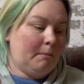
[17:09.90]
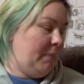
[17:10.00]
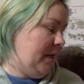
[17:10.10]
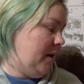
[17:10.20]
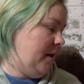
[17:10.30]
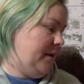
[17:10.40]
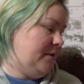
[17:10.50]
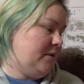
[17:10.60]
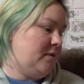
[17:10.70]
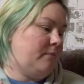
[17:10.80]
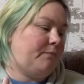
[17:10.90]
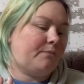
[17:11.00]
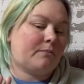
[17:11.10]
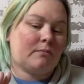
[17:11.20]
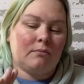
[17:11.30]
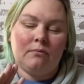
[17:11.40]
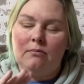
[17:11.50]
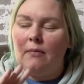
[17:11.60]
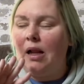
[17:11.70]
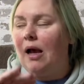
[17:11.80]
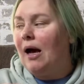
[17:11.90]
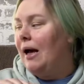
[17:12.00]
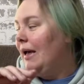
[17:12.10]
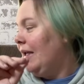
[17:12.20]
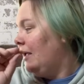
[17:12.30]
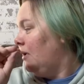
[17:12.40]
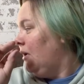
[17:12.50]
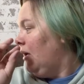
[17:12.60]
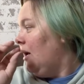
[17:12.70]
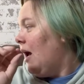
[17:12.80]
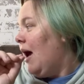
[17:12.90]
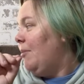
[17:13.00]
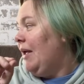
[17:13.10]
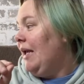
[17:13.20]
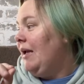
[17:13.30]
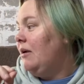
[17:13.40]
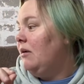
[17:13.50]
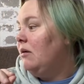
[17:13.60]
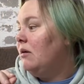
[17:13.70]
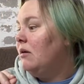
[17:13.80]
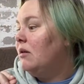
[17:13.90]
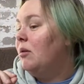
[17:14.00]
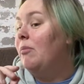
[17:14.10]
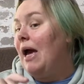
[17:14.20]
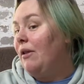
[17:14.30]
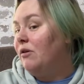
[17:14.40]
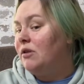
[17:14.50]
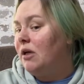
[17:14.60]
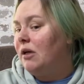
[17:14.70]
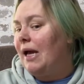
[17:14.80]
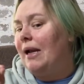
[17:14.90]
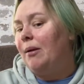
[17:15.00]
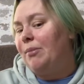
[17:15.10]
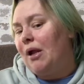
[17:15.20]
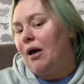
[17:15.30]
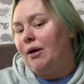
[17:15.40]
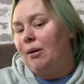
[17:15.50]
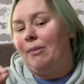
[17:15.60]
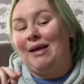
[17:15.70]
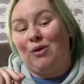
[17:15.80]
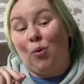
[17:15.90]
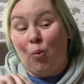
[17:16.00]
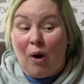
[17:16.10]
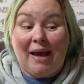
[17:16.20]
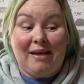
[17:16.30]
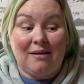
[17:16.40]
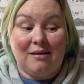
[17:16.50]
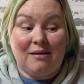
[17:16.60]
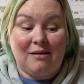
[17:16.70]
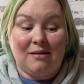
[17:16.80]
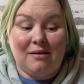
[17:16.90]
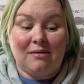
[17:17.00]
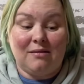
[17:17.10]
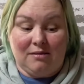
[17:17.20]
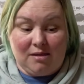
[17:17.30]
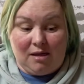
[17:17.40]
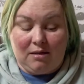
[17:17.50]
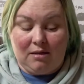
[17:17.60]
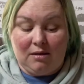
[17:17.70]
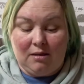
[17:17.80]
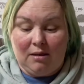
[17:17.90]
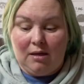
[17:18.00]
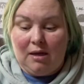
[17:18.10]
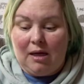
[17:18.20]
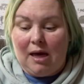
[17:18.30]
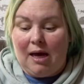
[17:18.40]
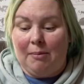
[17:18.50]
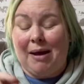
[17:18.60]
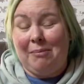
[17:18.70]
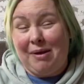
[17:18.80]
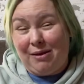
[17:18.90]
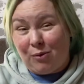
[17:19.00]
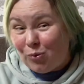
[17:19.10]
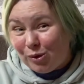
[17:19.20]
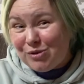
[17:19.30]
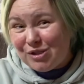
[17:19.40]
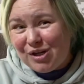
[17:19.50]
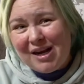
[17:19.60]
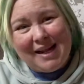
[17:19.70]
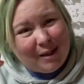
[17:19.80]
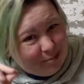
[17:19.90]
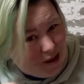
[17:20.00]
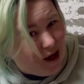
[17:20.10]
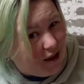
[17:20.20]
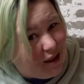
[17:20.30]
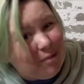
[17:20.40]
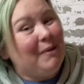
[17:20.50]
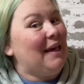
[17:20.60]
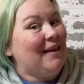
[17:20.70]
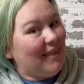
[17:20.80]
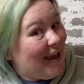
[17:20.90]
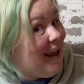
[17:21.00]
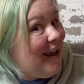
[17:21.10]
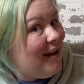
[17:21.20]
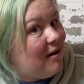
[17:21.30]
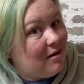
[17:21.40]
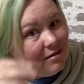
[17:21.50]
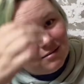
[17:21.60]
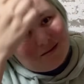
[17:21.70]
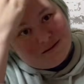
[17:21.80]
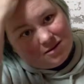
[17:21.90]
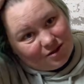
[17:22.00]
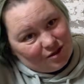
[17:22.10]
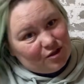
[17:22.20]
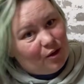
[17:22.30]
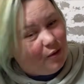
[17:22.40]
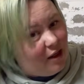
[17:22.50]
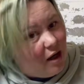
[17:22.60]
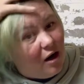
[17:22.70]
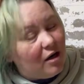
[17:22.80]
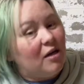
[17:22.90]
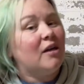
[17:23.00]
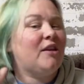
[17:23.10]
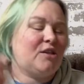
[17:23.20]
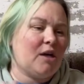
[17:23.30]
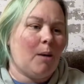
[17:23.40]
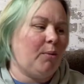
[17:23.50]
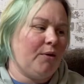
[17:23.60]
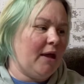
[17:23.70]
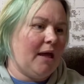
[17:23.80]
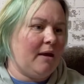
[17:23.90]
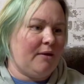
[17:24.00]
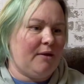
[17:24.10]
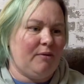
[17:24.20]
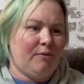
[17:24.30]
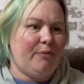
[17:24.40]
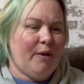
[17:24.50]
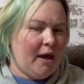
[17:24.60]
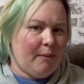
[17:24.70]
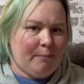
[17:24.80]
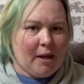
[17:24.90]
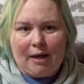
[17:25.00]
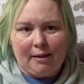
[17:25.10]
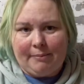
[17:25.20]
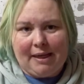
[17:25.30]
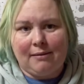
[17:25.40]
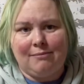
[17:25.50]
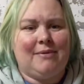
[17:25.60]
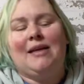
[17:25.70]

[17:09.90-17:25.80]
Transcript: Because I made the mallard duck, and I'm not going to make the white duck. I made the rooster, and I'm not going to make the hen. So there's a couple that I'm not going to make.